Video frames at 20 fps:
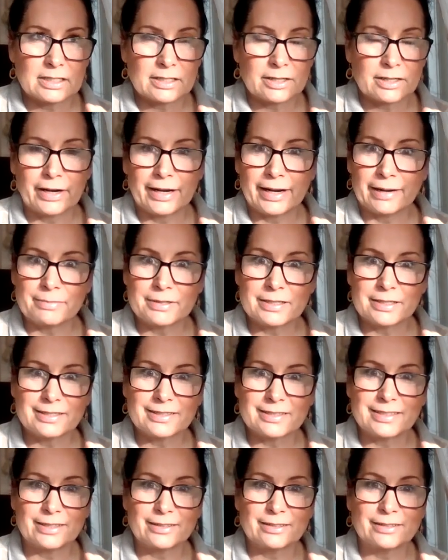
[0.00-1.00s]
sorry, I'm
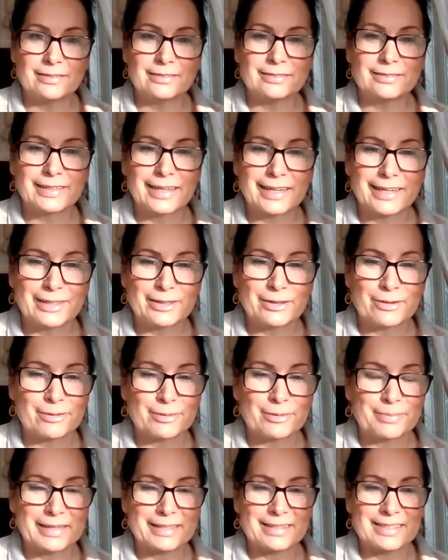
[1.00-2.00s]
still getting
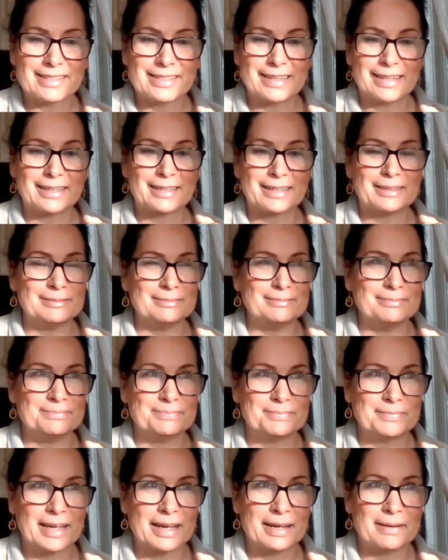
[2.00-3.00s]
over being sick.
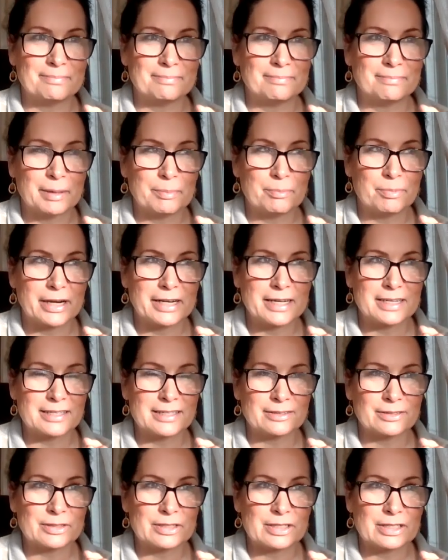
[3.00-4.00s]
My brain is
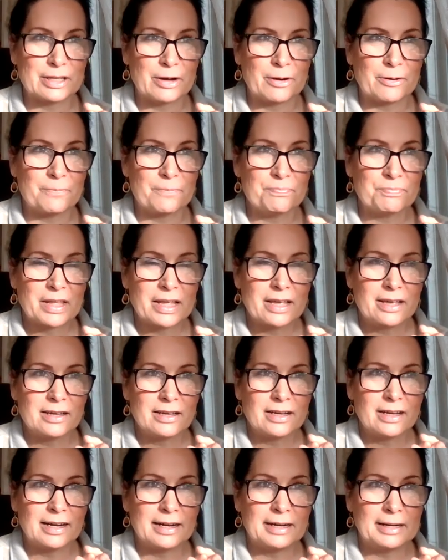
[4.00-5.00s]
a little slow.
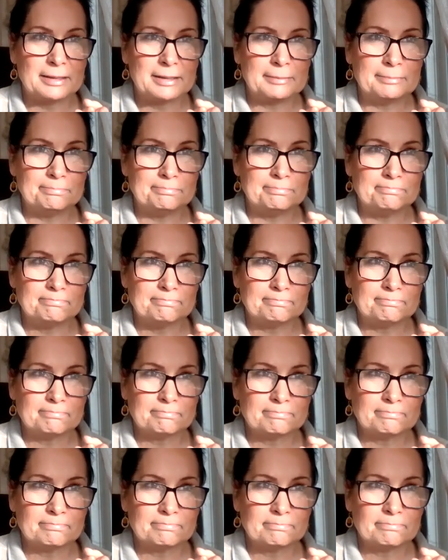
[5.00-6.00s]

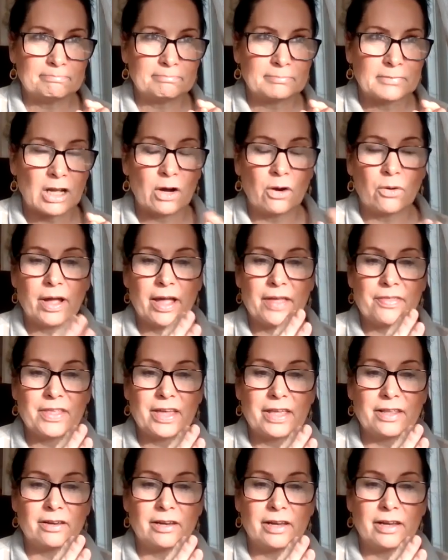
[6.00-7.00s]
Oh, and
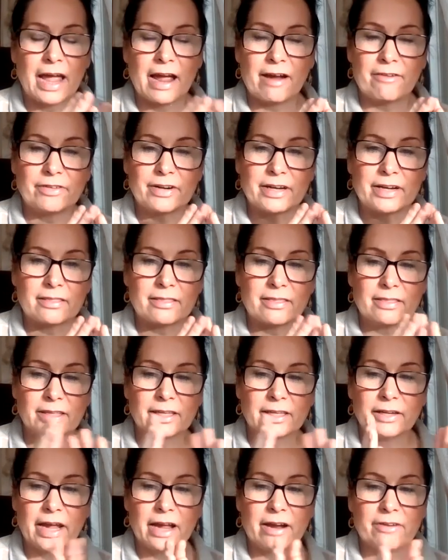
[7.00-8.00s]
then every
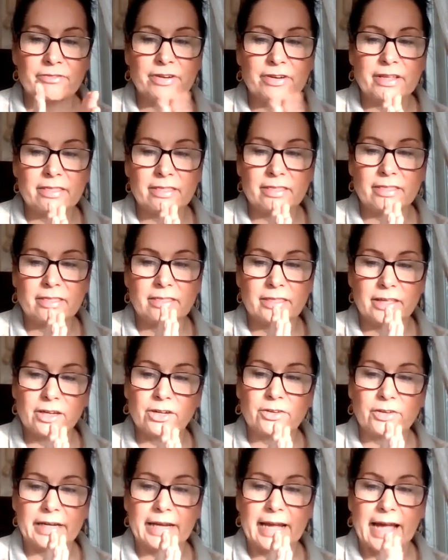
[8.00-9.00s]

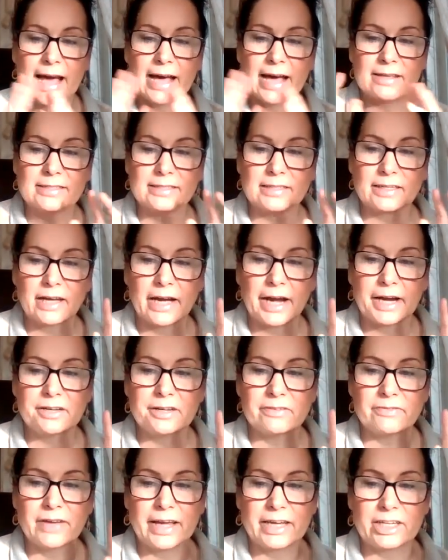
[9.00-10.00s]
theory has kind
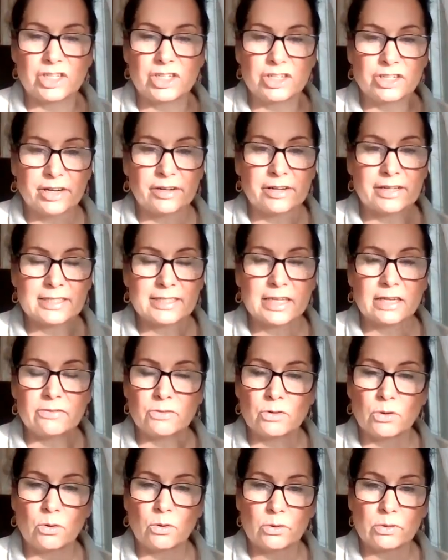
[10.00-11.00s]
of a generic set
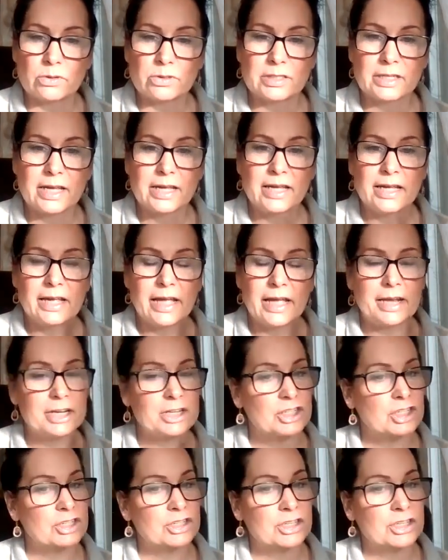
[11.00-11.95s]
of goals and a